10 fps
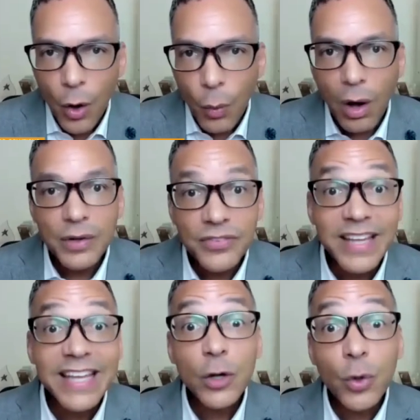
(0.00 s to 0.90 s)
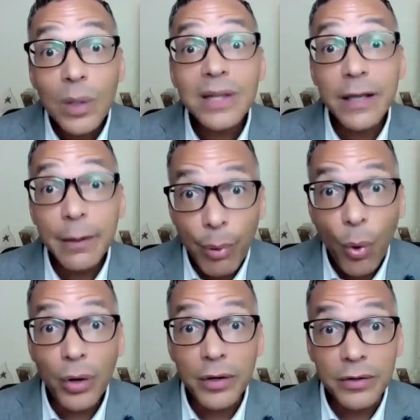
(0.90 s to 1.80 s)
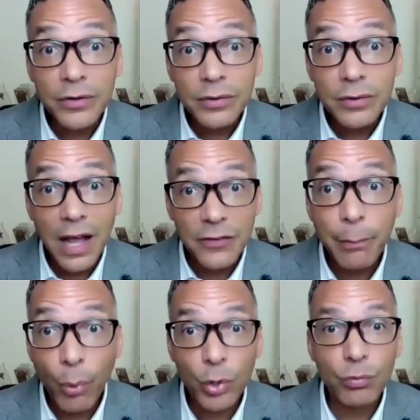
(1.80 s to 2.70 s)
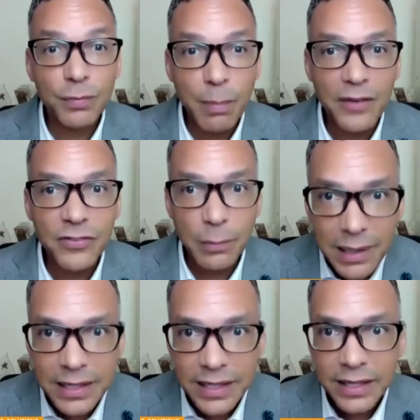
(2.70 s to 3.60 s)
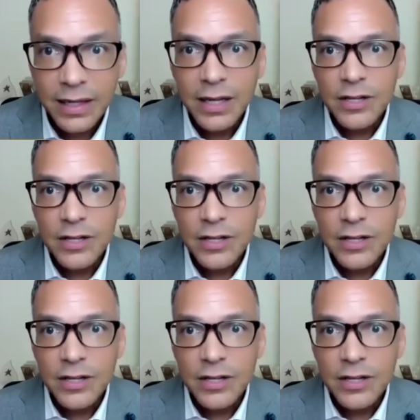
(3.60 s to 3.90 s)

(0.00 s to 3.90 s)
Well, it's equally important as a board responsibility